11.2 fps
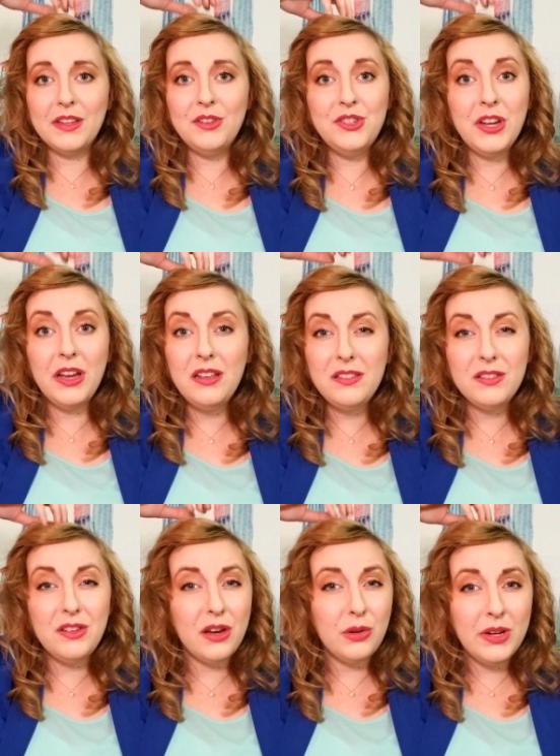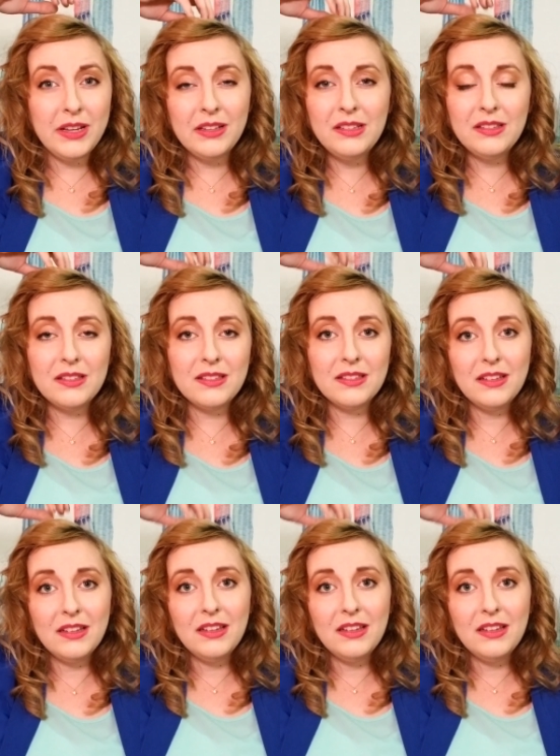and just notice